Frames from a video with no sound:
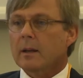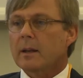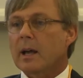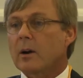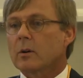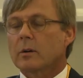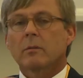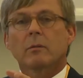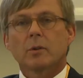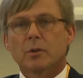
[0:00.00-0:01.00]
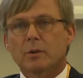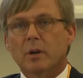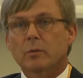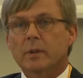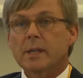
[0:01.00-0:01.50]
Now, you
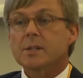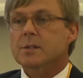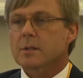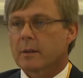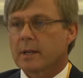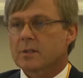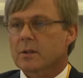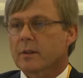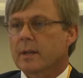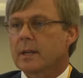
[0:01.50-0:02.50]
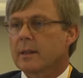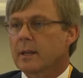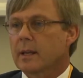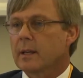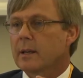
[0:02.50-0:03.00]
know these are
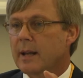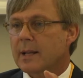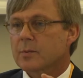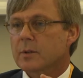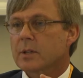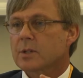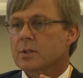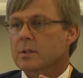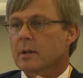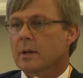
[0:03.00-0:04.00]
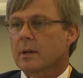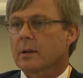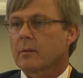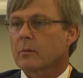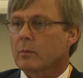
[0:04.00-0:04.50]
the networks,
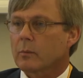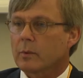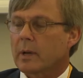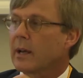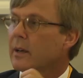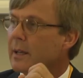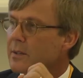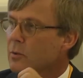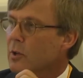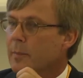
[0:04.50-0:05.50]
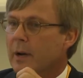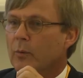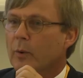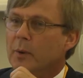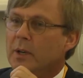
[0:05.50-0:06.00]
and it's all
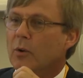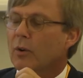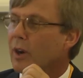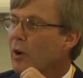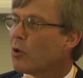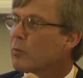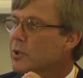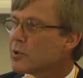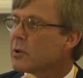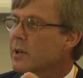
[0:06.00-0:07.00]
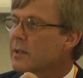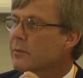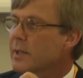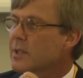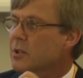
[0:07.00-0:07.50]
about what we call low maturity
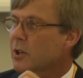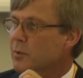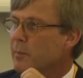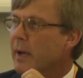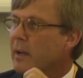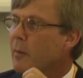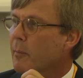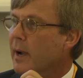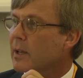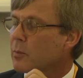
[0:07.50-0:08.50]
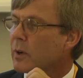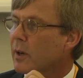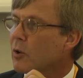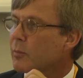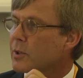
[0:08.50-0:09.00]
research. We might come back to what
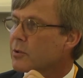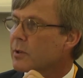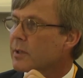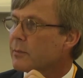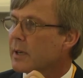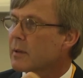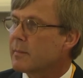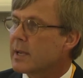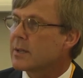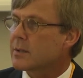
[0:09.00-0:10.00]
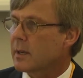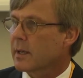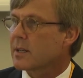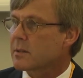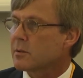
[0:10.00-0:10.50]
low maturity really means, and I
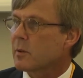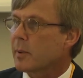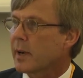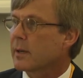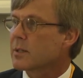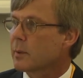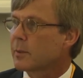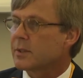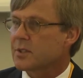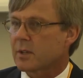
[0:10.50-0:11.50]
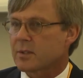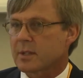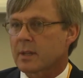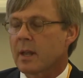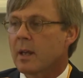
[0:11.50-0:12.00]
guess through the panels we will discuss it.